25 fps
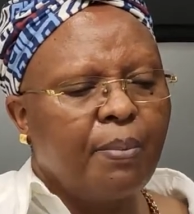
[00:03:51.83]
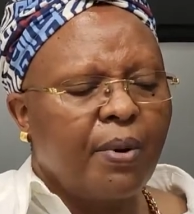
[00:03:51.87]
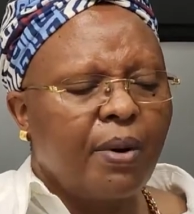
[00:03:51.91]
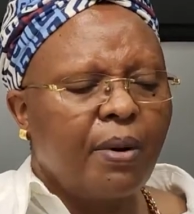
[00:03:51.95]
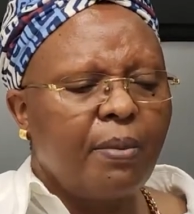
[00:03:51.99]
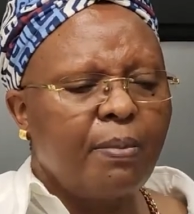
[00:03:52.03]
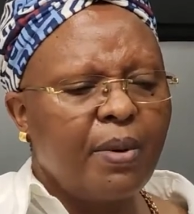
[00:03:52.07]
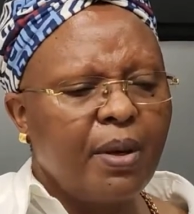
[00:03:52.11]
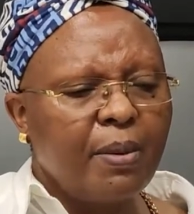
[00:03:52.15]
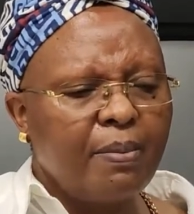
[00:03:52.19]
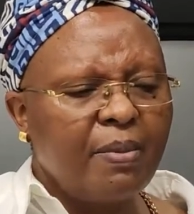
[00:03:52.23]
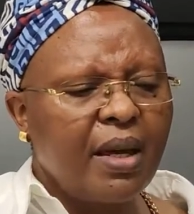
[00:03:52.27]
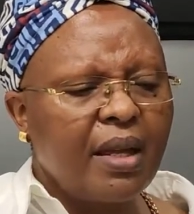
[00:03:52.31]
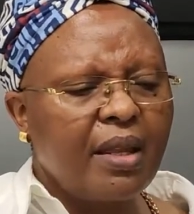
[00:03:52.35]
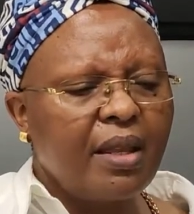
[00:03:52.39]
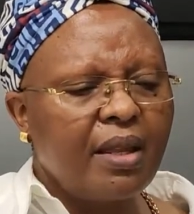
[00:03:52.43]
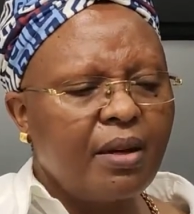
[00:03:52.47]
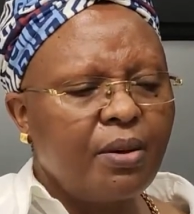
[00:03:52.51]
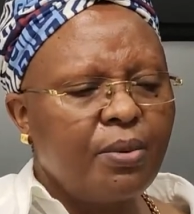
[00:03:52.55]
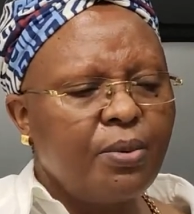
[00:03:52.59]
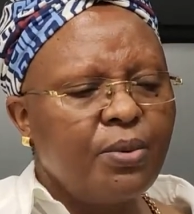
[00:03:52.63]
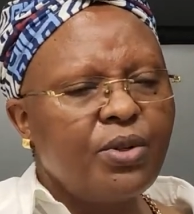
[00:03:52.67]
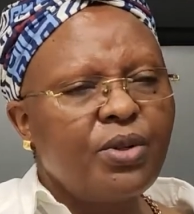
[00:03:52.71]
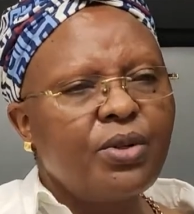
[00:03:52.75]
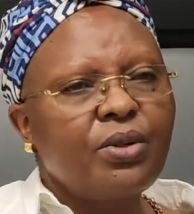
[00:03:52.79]
problem that they
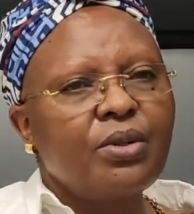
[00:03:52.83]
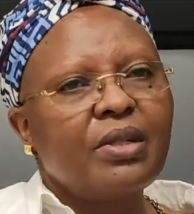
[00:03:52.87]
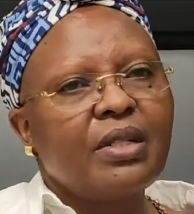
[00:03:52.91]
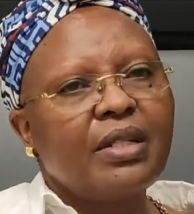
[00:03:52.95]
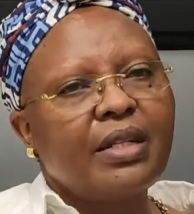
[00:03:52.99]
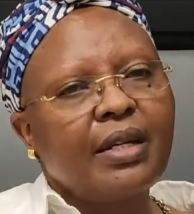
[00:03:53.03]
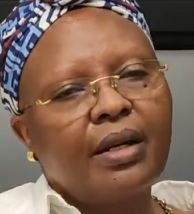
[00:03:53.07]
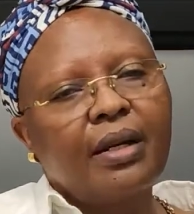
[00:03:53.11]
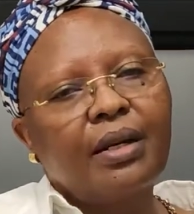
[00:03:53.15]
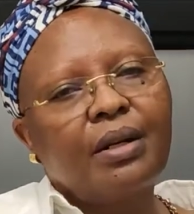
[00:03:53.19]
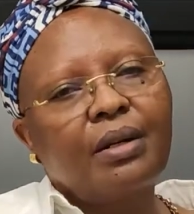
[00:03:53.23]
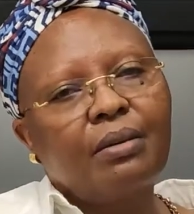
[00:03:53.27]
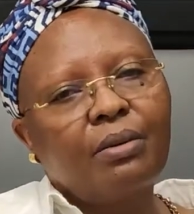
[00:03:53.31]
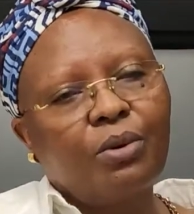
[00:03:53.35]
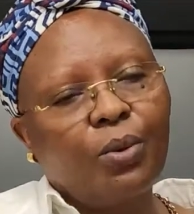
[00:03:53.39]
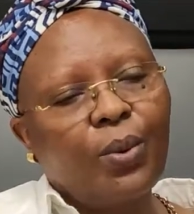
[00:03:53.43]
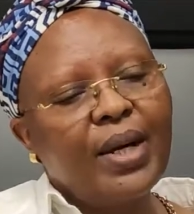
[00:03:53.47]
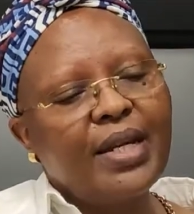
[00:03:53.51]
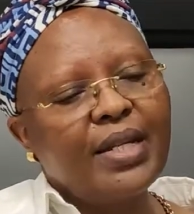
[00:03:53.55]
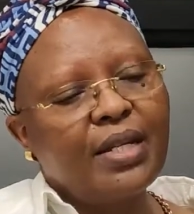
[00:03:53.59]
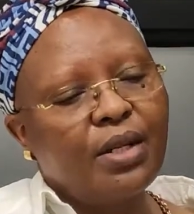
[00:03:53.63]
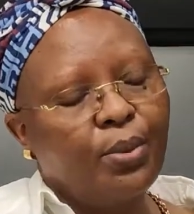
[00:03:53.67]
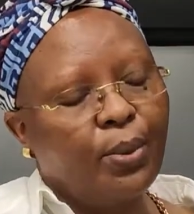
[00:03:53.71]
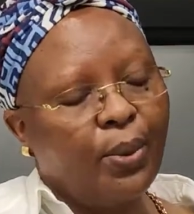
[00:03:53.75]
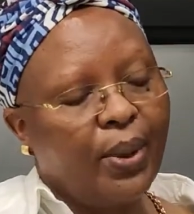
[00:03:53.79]
could not tell
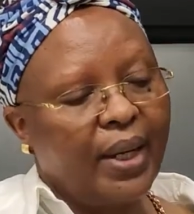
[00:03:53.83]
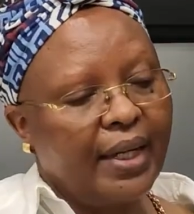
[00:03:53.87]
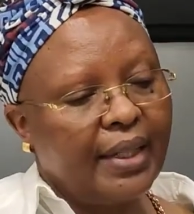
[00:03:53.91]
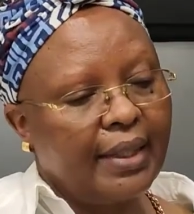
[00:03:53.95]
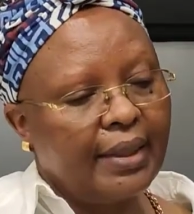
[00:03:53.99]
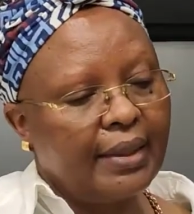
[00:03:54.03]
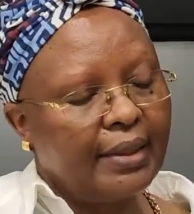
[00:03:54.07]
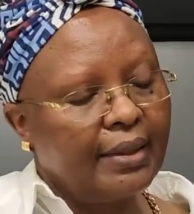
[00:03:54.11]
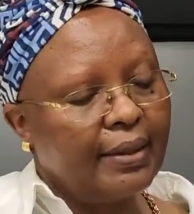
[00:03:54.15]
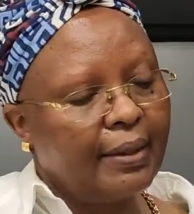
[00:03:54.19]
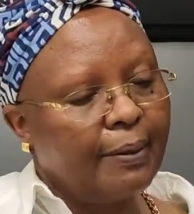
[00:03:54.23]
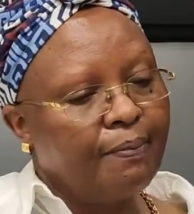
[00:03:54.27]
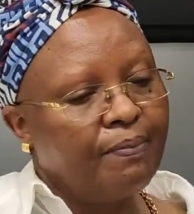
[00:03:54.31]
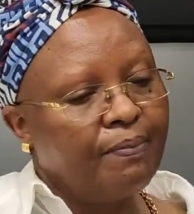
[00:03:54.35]
quite well.